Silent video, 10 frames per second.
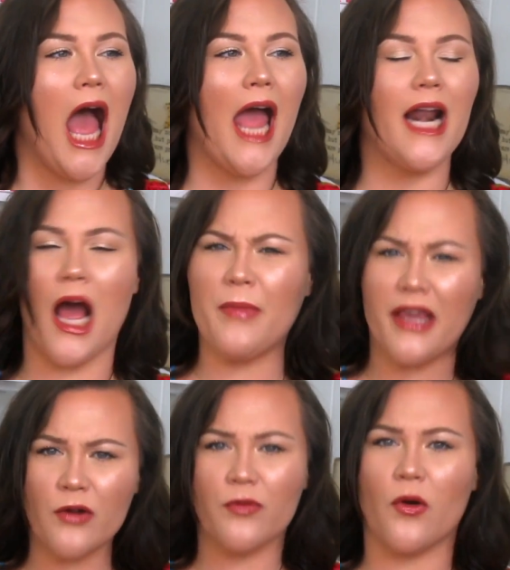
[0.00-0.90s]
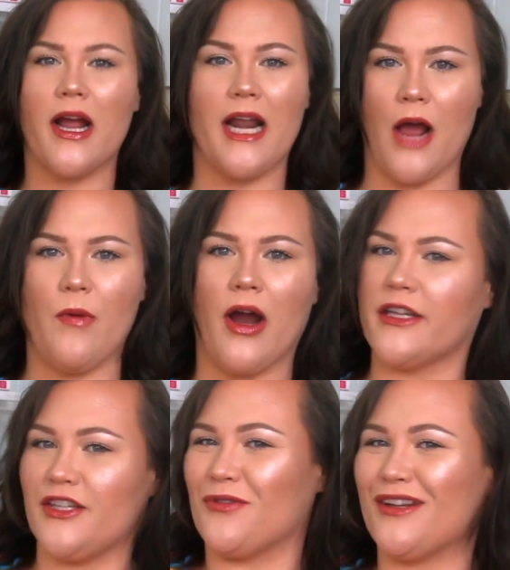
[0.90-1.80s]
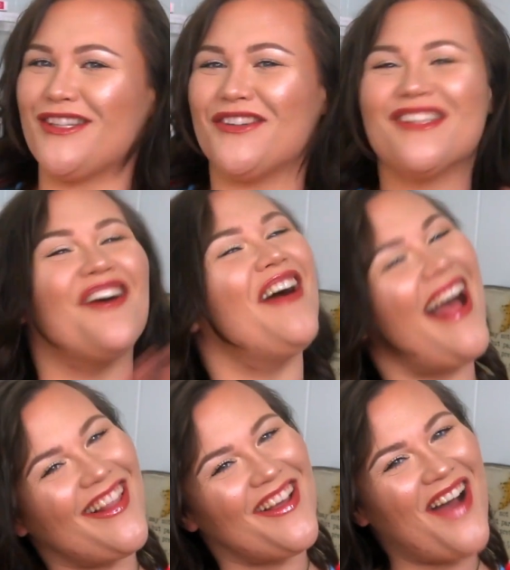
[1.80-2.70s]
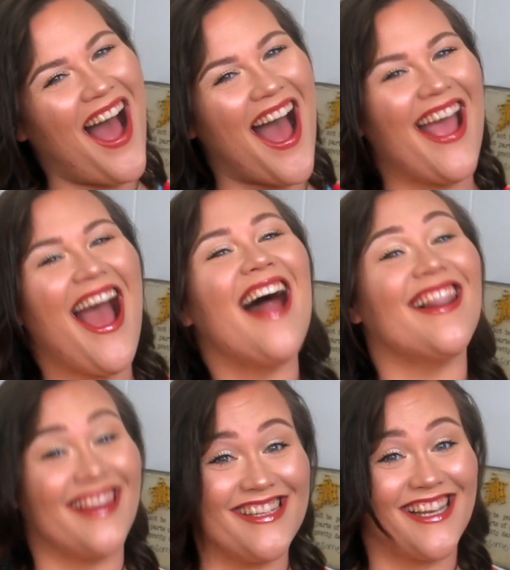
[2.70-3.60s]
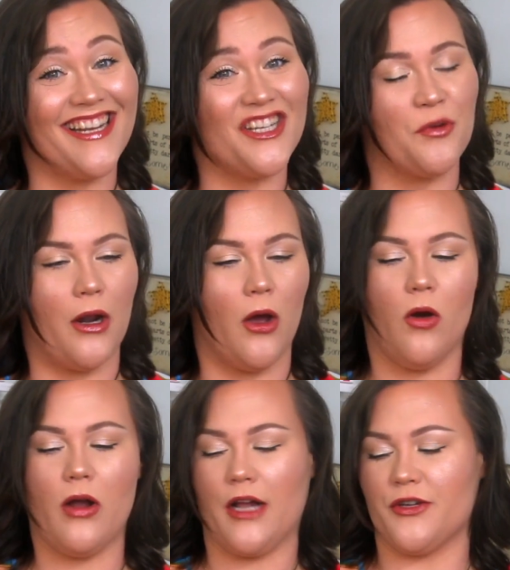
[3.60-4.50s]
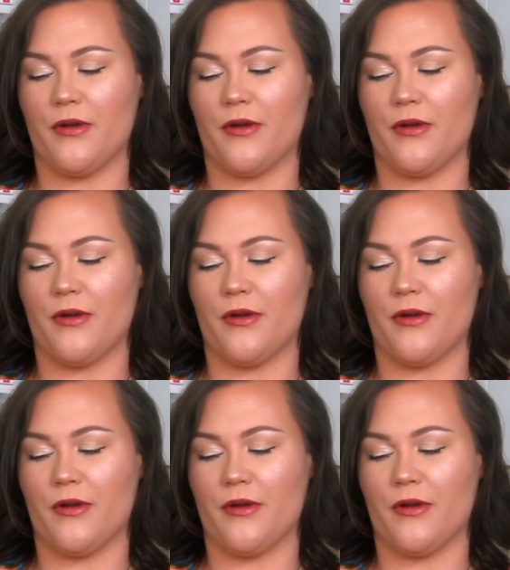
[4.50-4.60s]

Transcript: And I'm here for it and I wanted to do one too. So hello, hi, let's get into it. Oh God, you